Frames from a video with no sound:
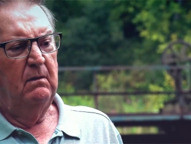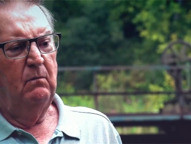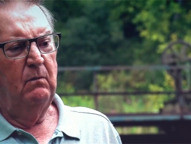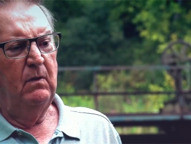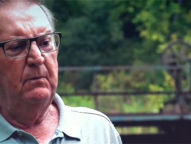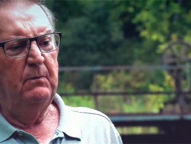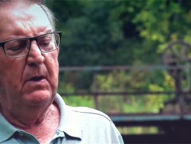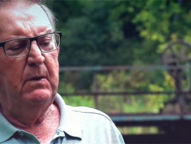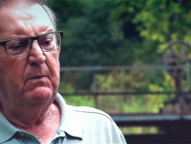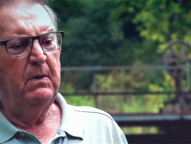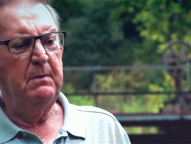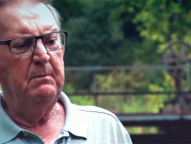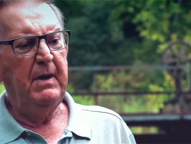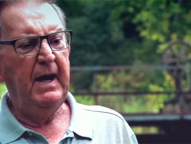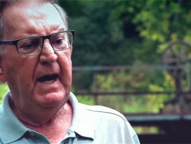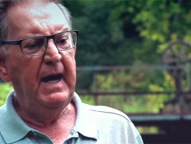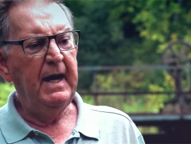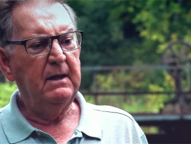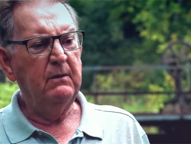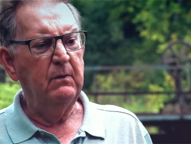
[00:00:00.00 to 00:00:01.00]
When we went
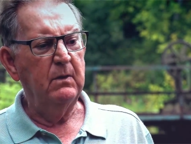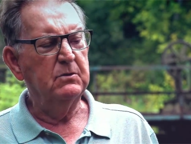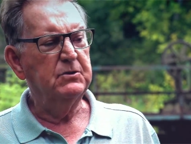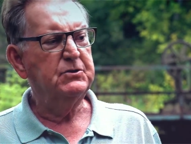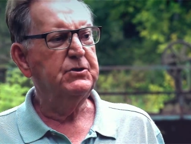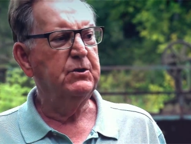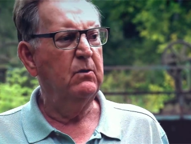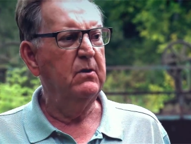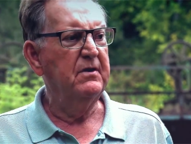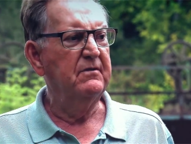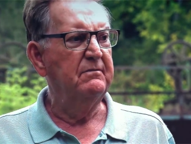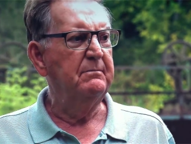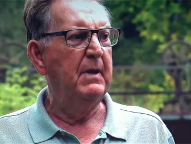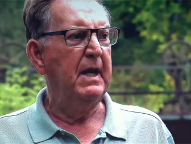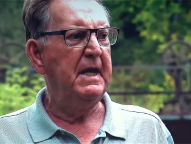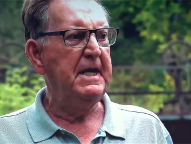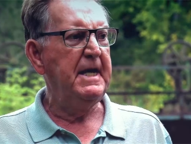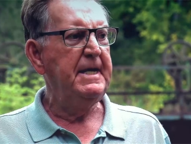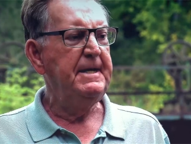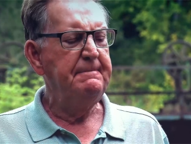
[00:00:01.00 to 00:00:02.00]
back, we were short of
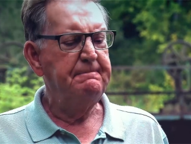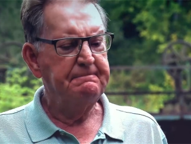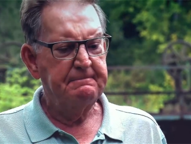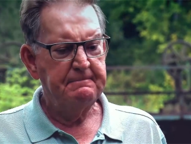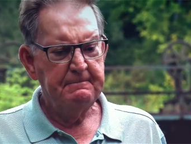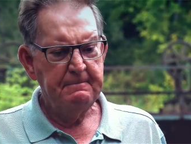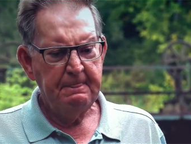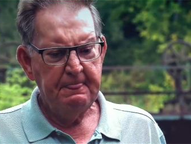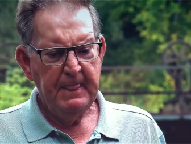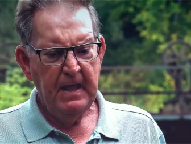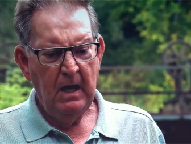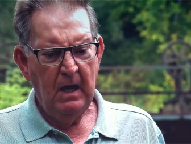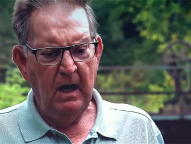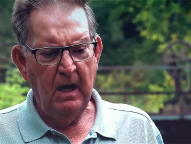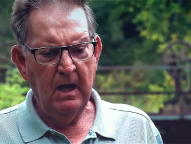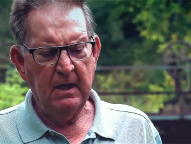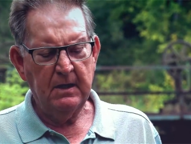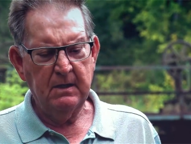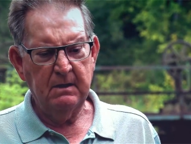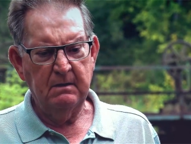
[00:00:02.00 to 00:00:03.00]
money.
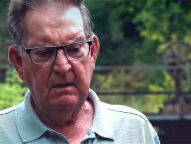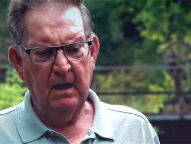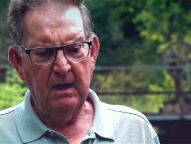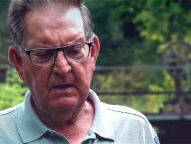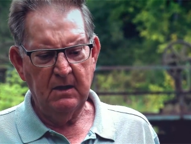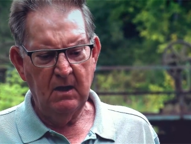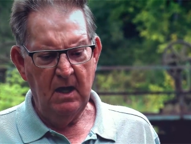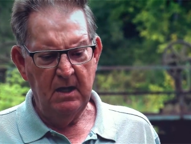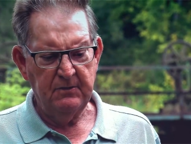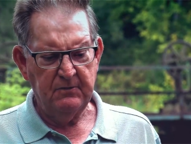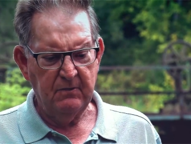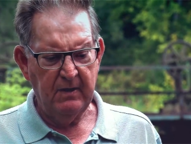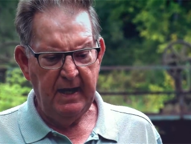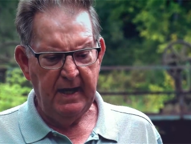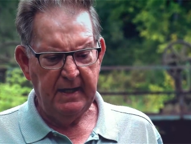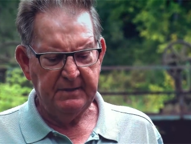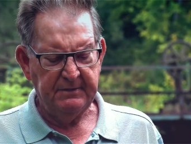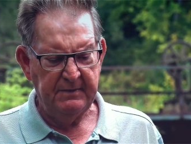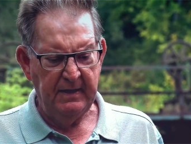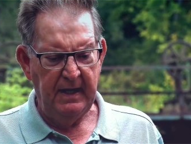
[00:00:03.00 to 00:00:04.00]
Our
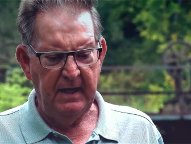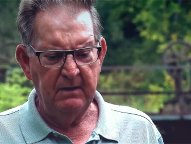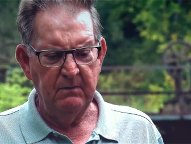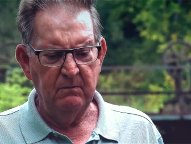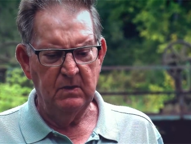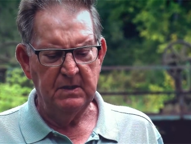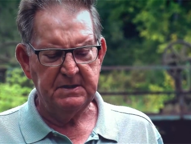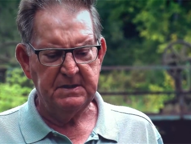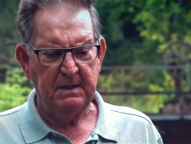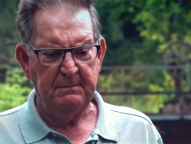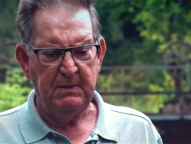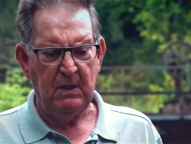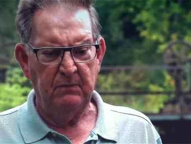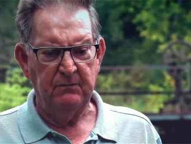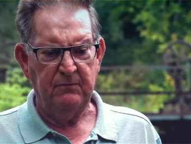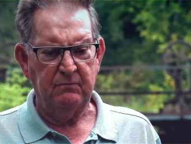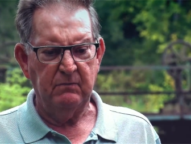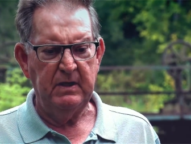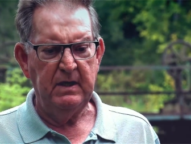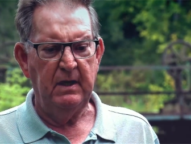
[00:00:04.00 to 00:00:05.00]
contract then was
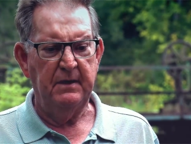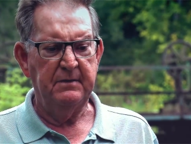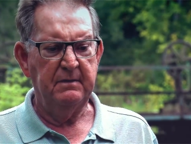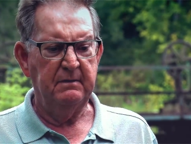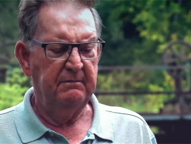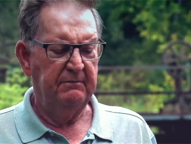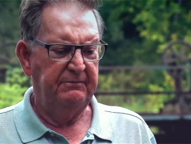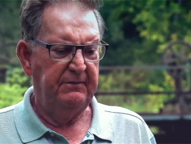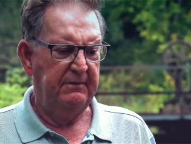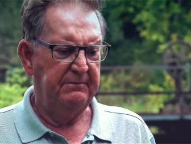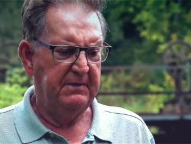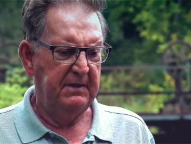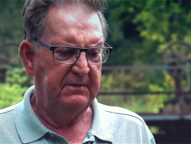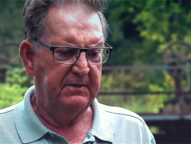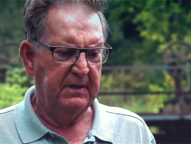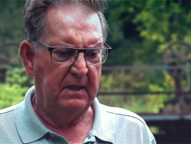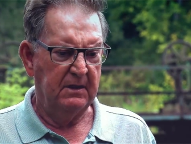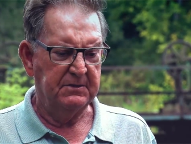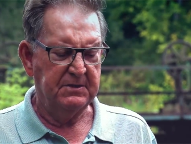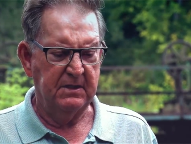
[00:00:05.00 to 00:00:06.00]
about
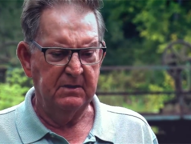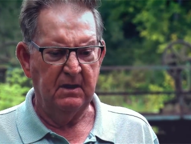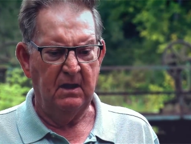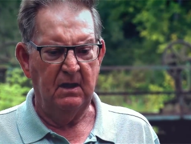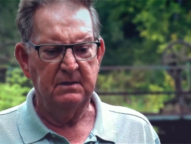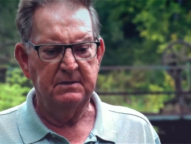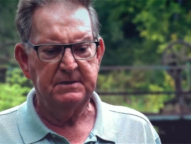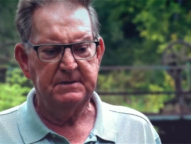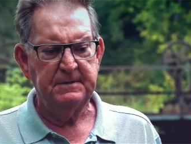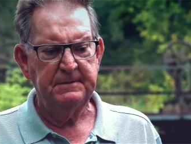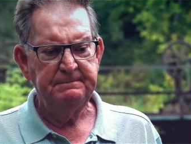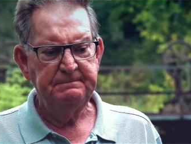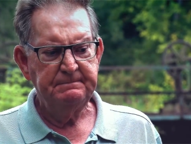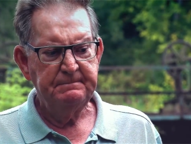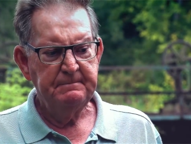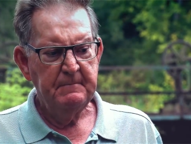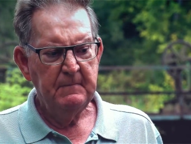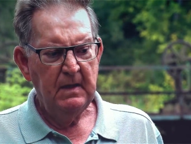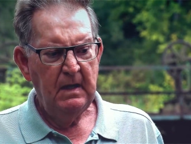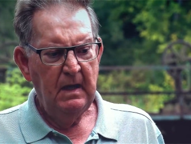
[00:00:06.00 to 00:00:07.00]
$350,000,
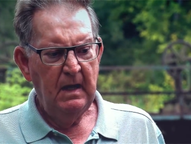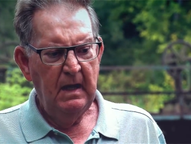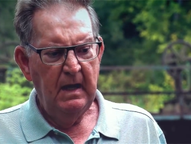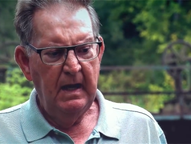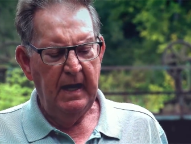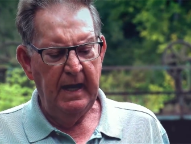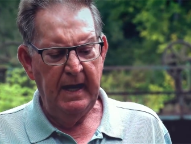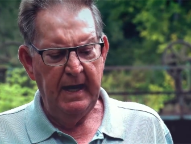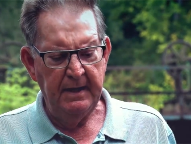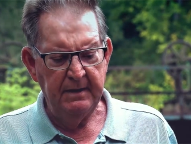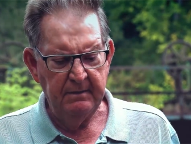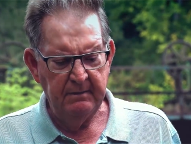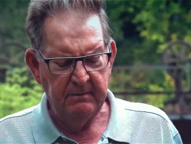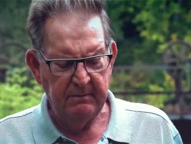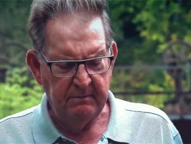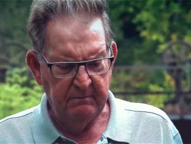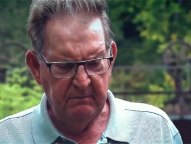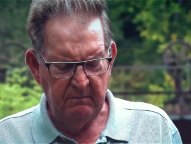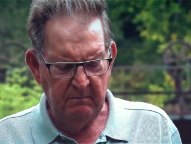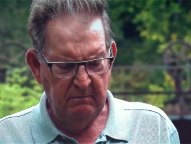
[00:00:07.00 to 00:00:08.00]

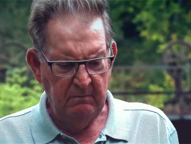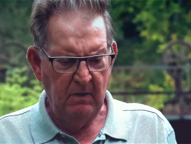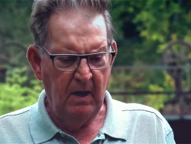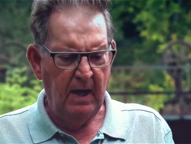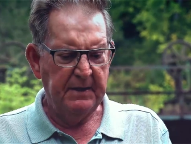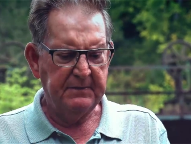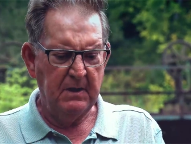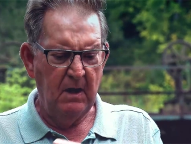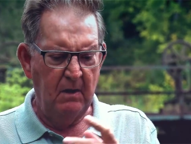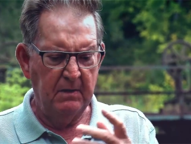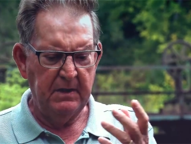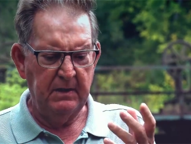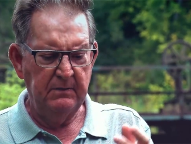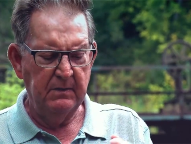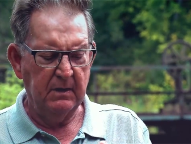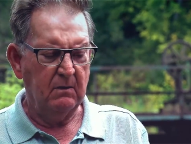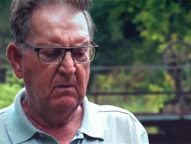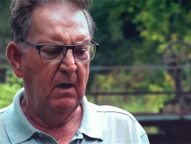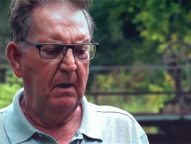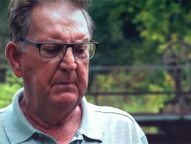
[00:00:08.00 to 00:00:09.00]
and not counting
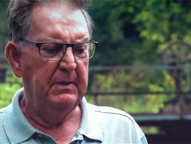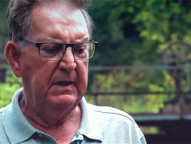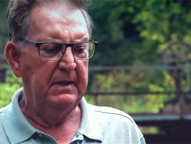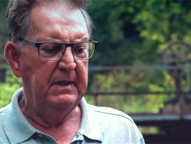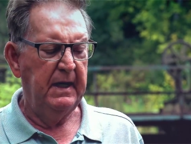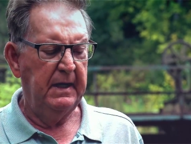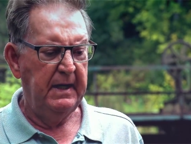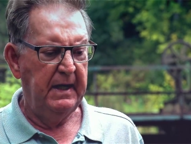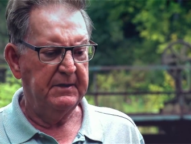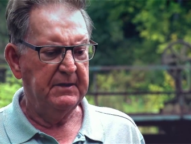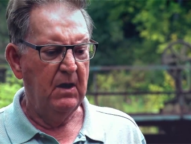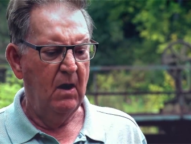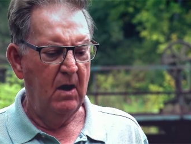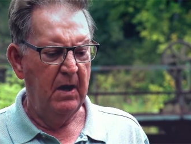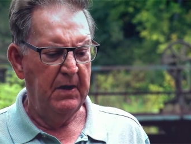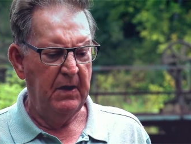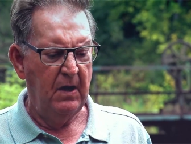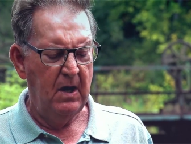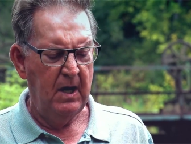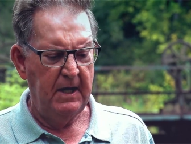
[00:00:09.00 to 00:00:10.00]
the grubbing that had
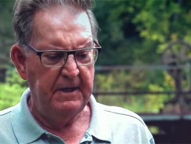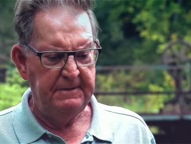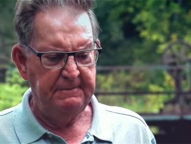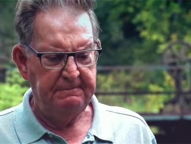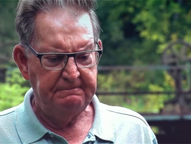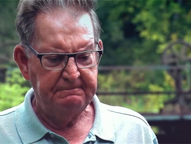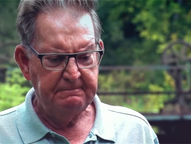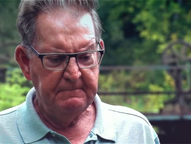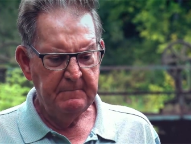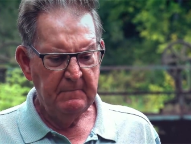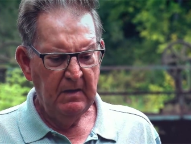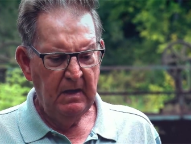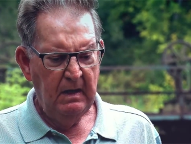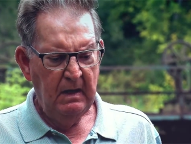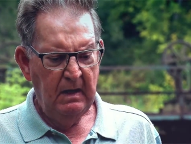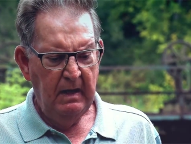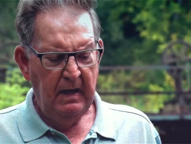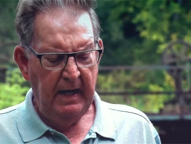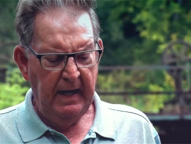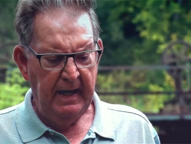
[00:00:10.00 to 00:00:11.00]
gone on.
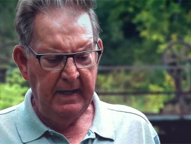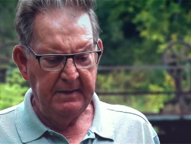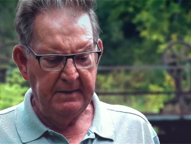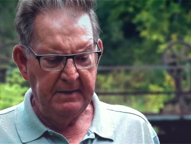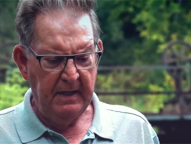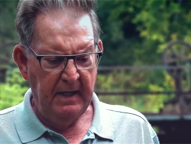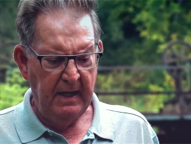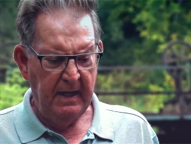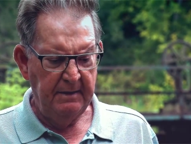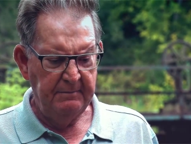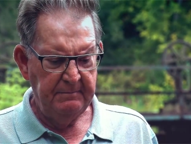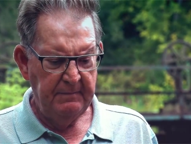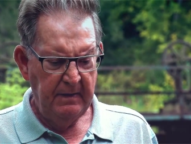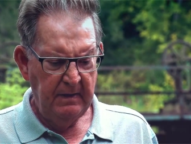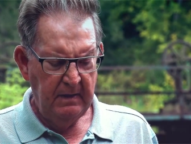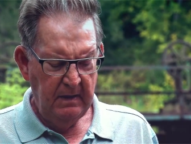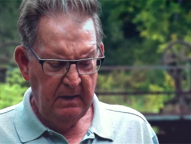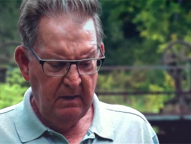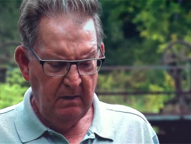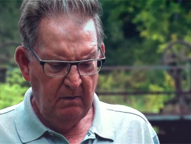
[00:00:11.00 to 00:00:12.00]
And
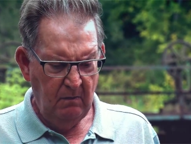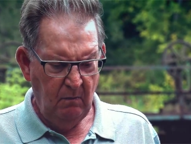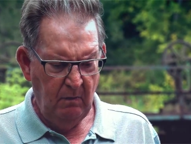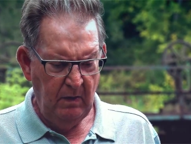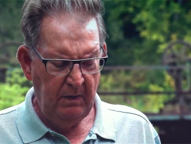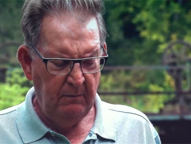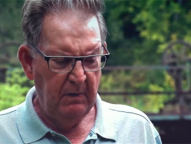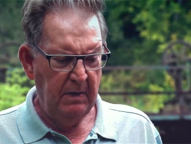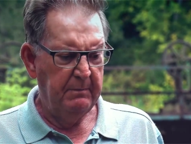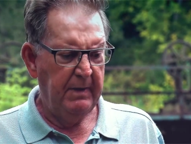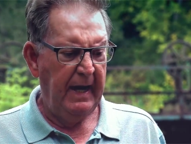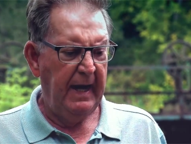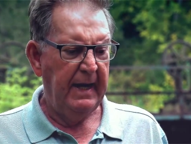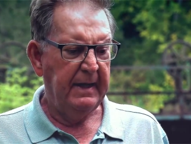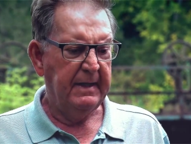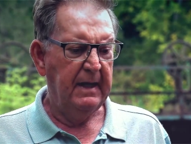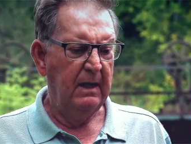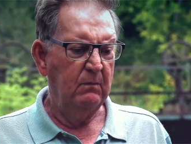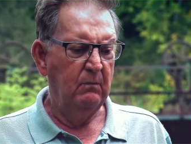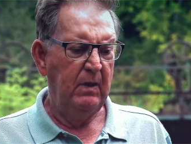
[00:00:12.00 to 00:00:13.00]
we went
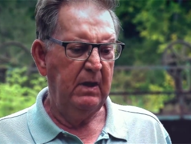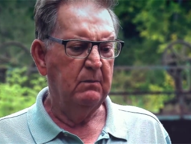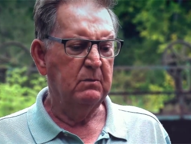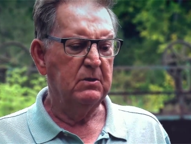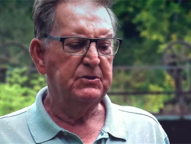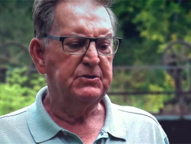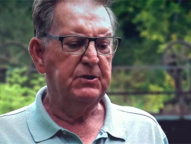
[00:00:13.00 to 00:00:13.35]
back and we were